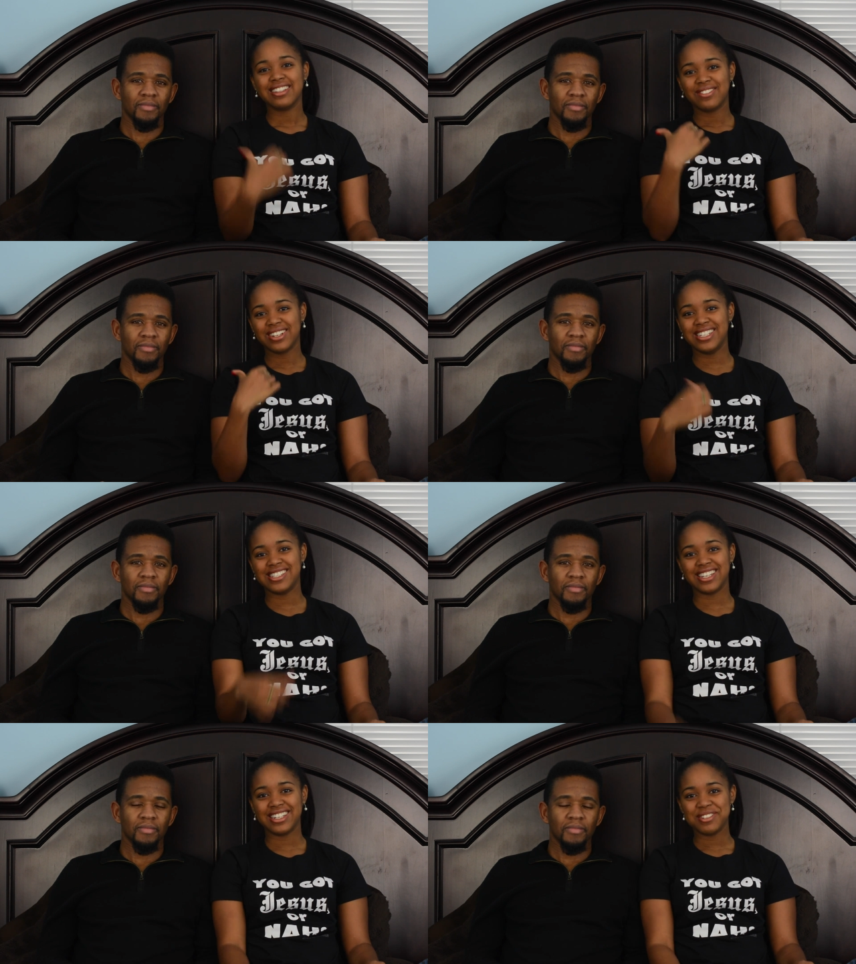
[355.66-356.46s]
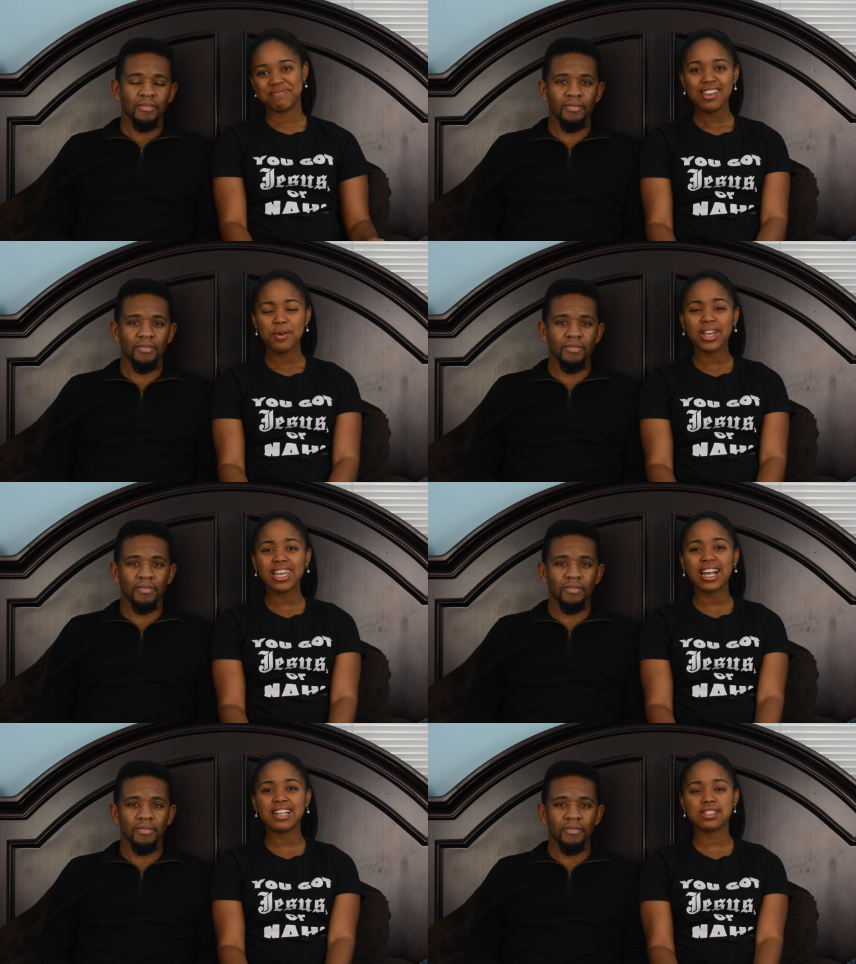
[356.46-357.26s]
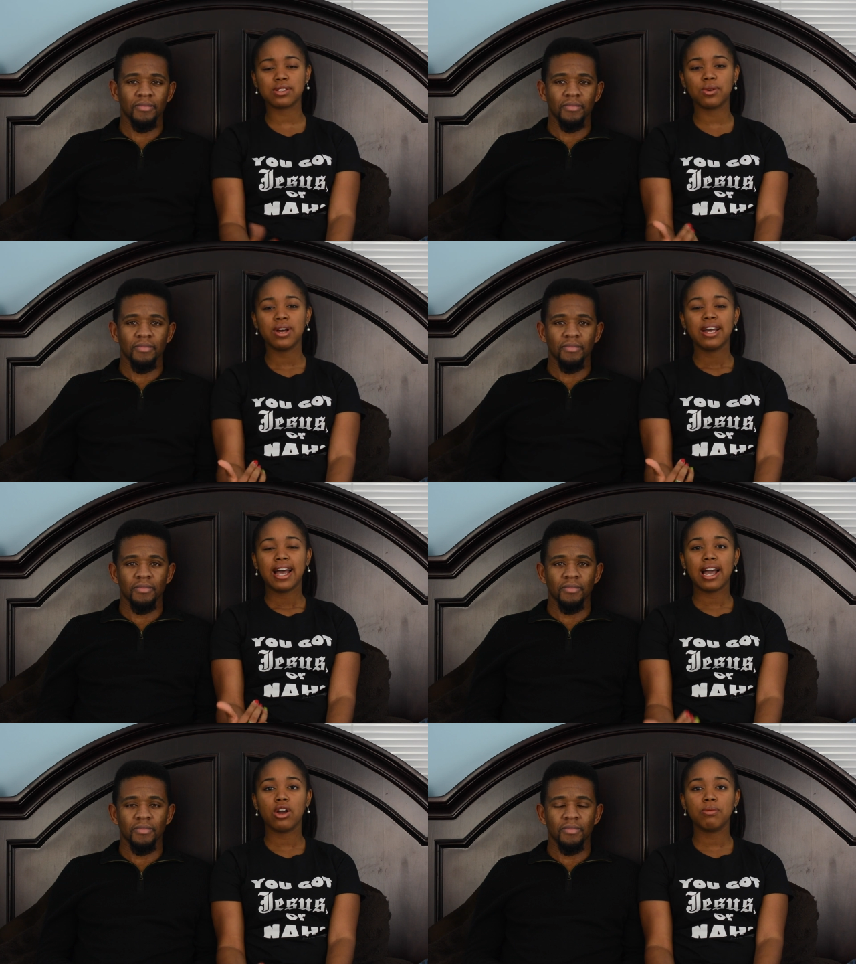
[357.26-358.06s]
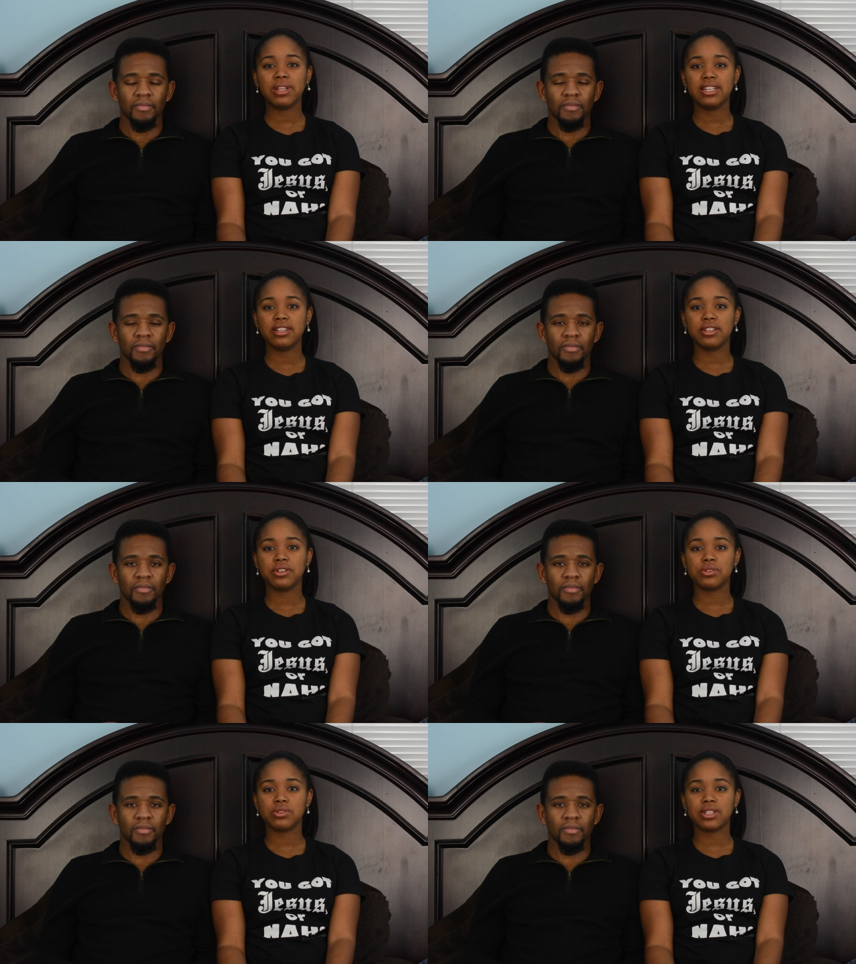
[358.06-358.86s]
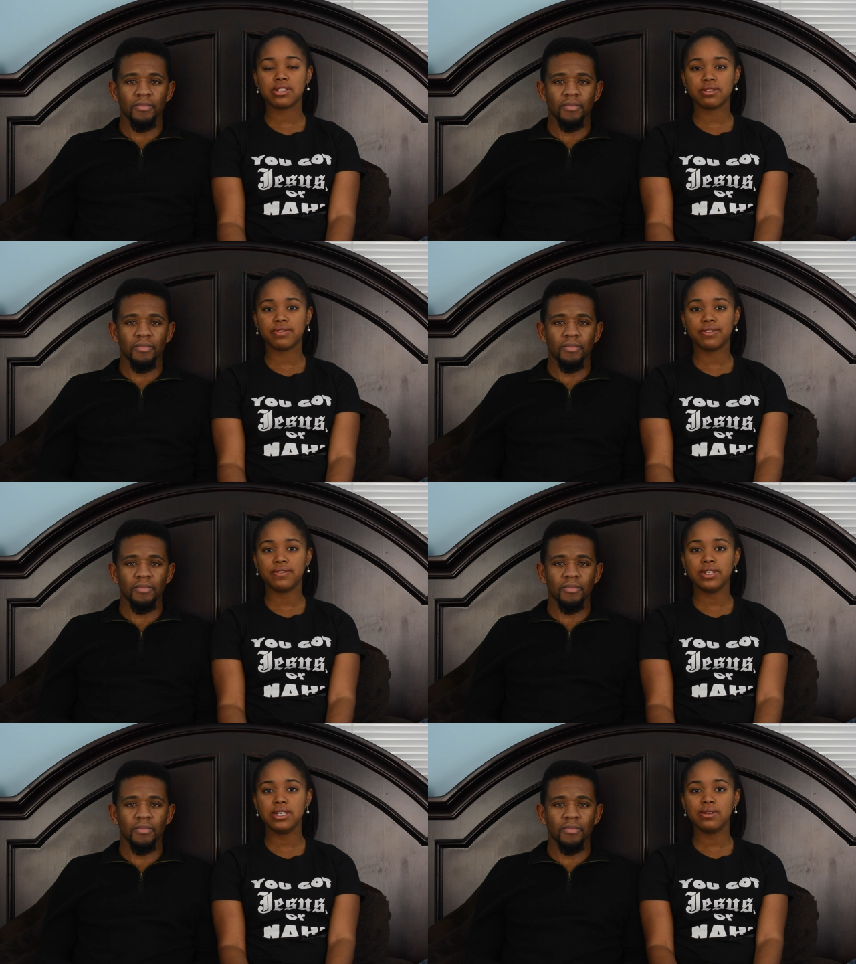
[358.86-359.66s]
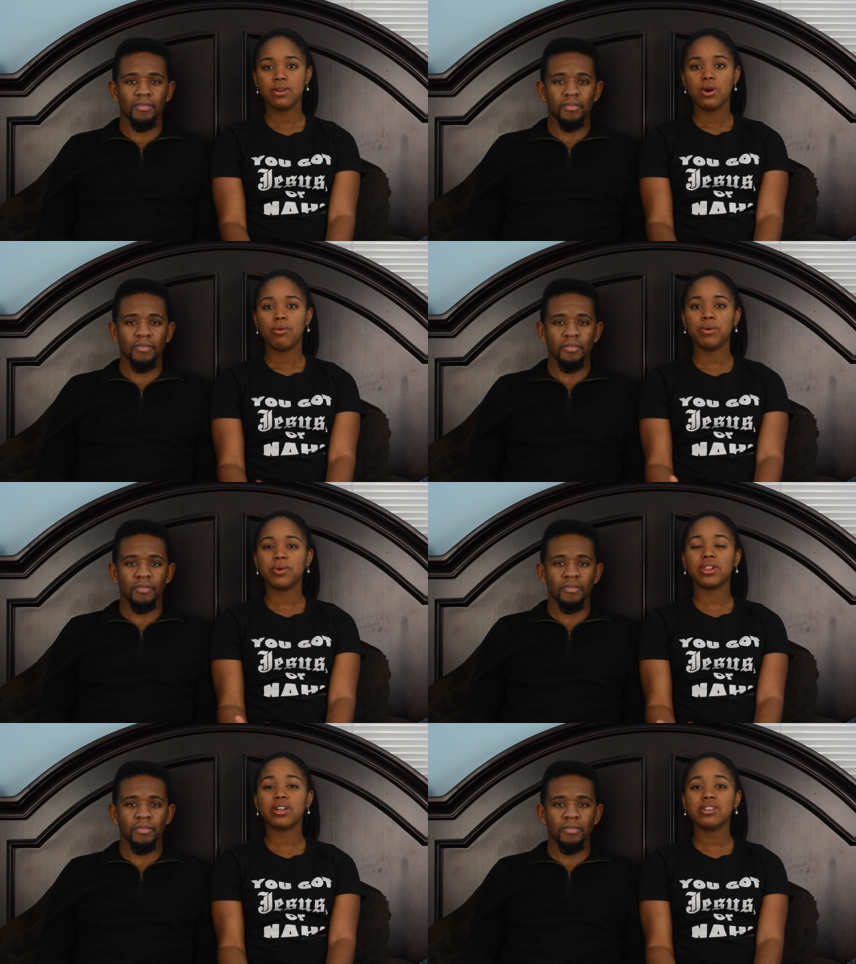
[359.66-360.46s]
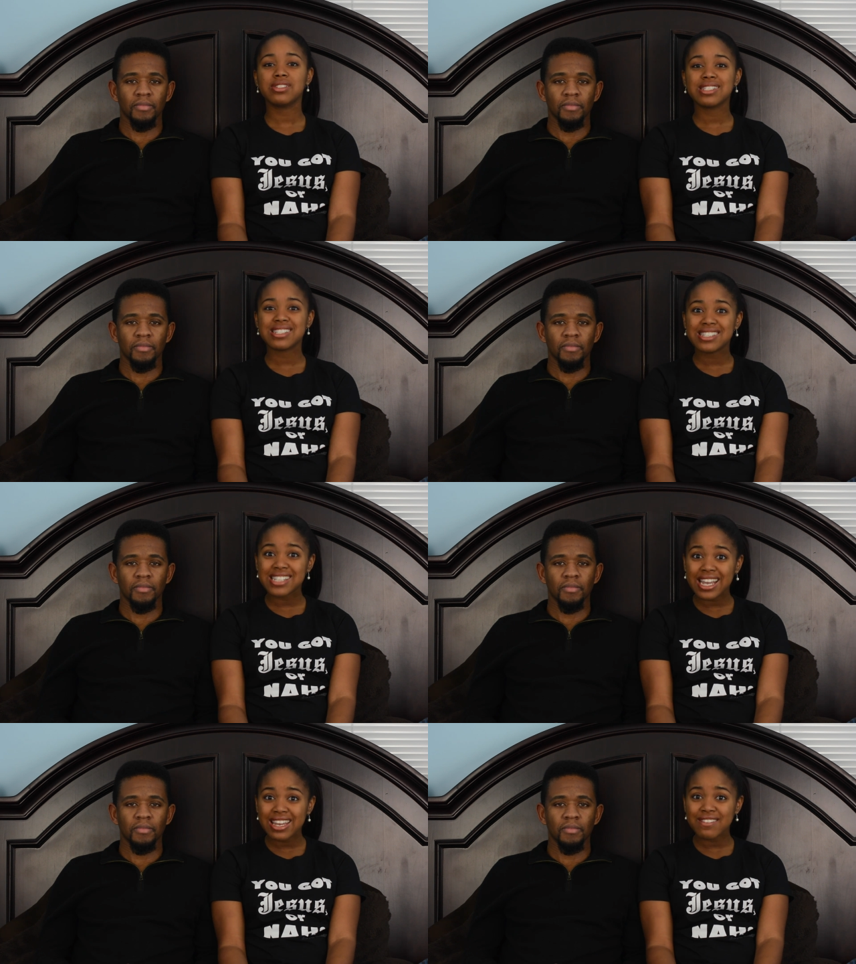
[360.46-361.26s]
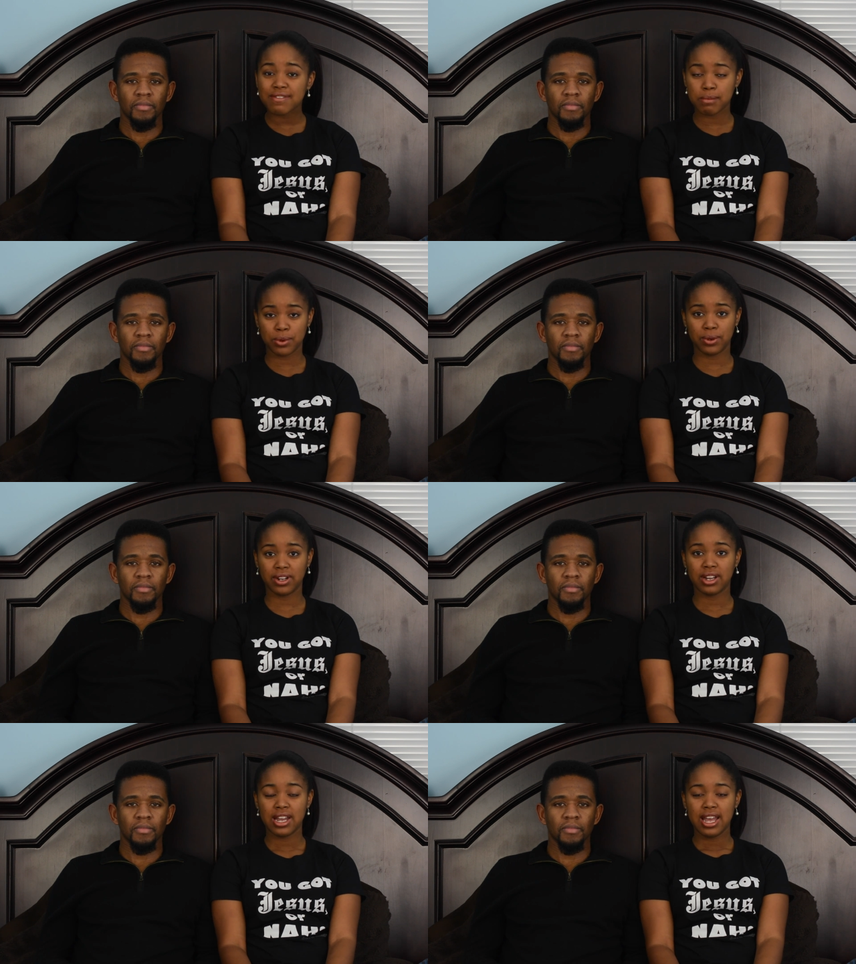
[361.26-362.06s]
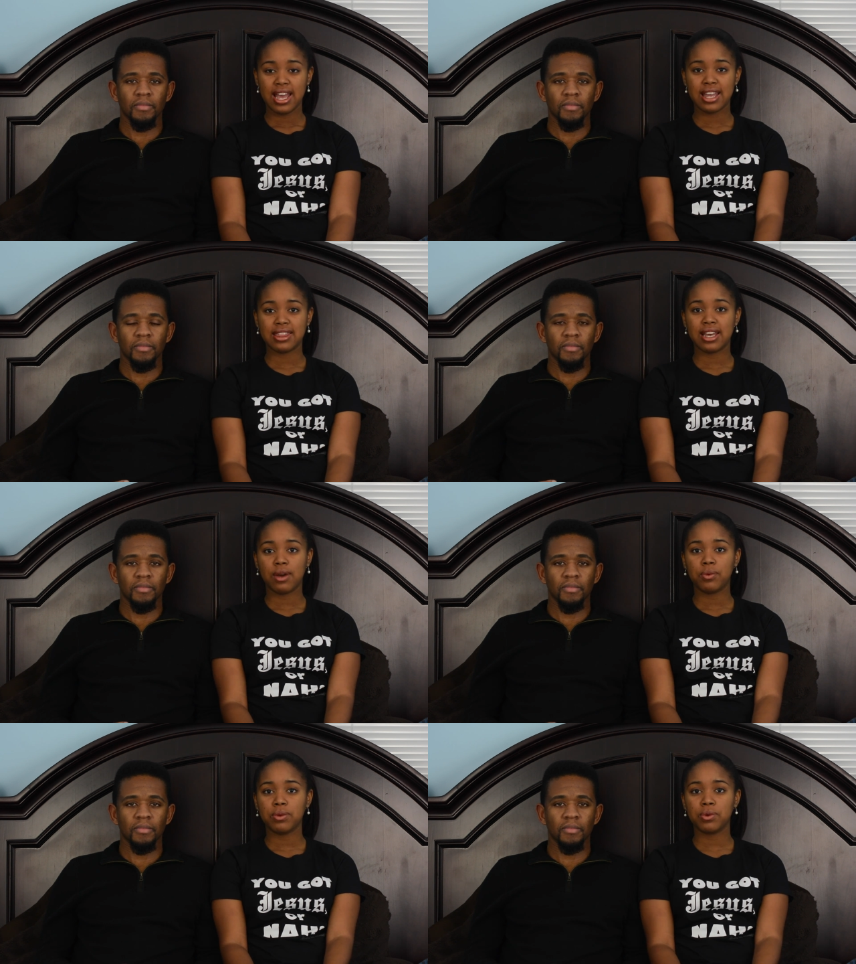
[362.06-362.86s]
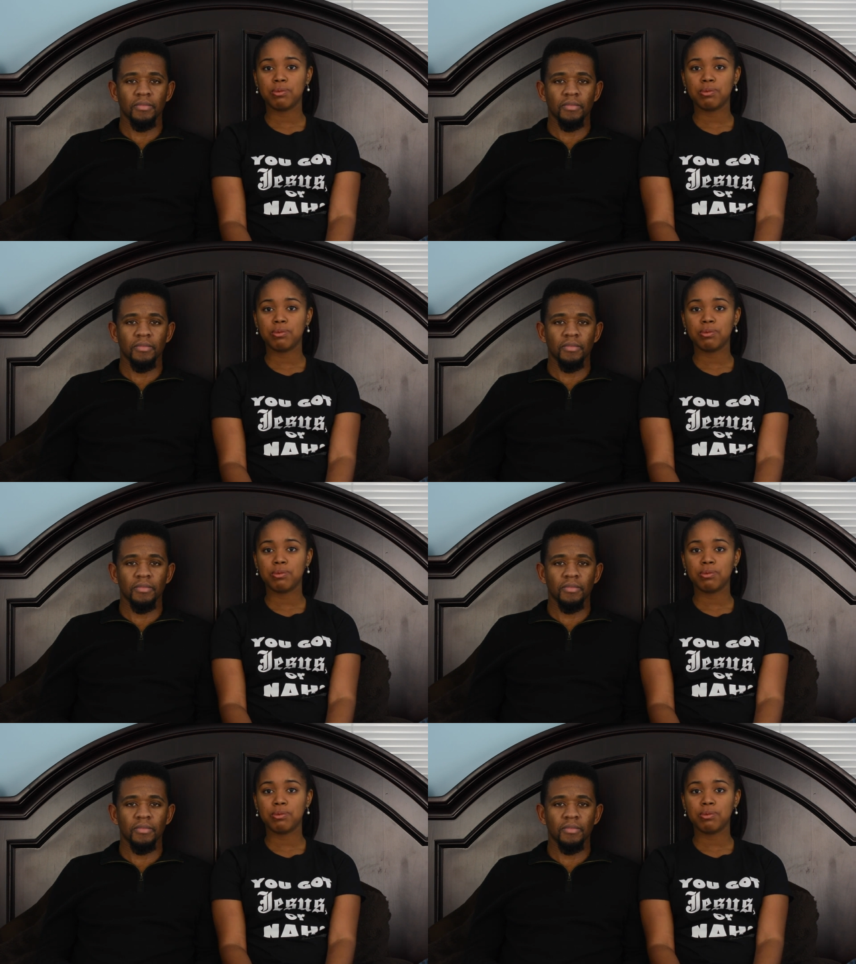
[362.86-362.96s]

Speaker 1: What he said. Okay guys, so I hope that in the year 2015 we will learn to save more, and that we will